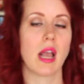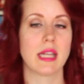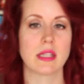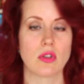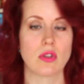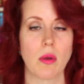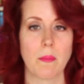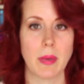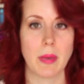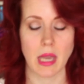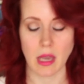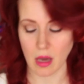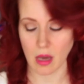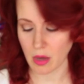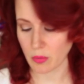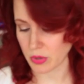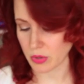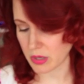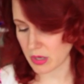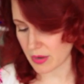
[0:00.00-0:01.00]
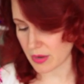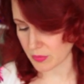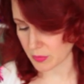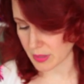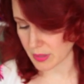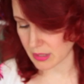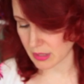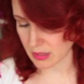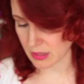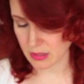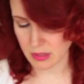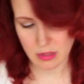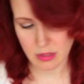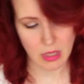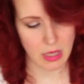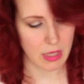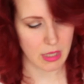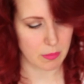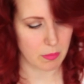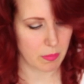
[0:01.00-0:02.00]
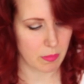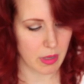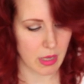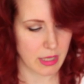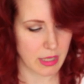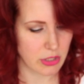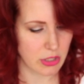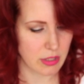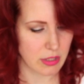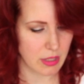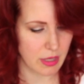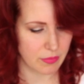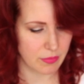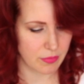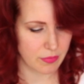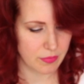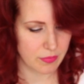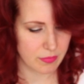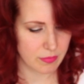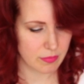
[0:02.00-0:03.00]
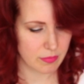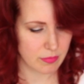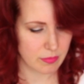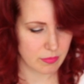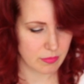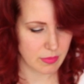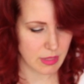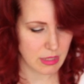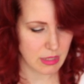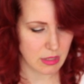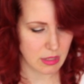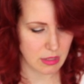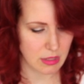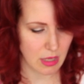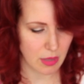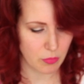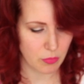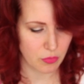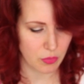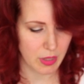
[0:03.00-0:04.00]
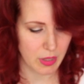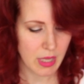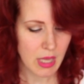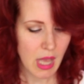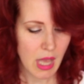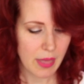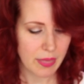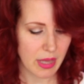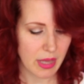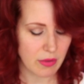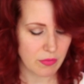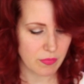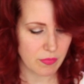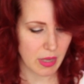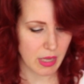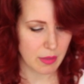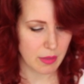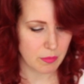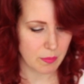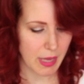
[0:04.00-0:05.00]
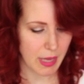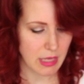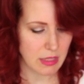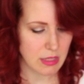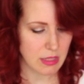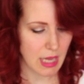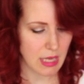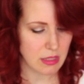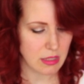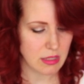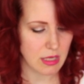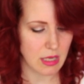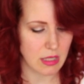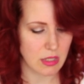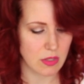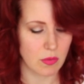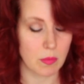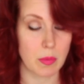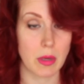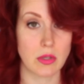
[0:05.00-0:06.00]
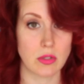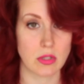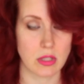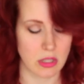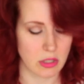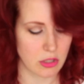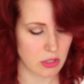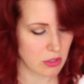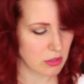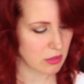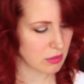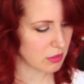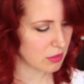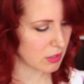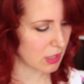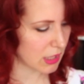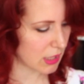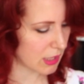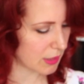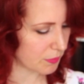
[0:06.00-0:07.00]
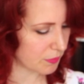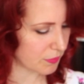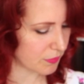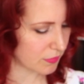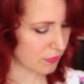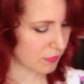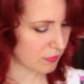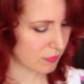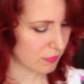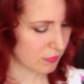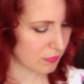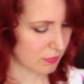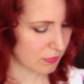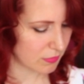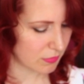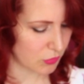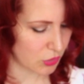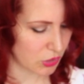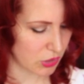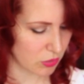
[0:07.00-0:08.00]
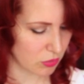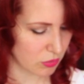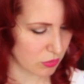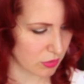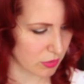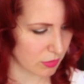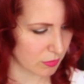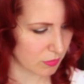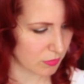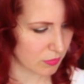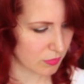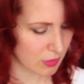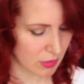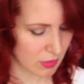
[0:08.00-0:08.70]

It's not me. I would never wear this. But I just love this that's come for it. They've paid 10 cents for postage, which is awesome.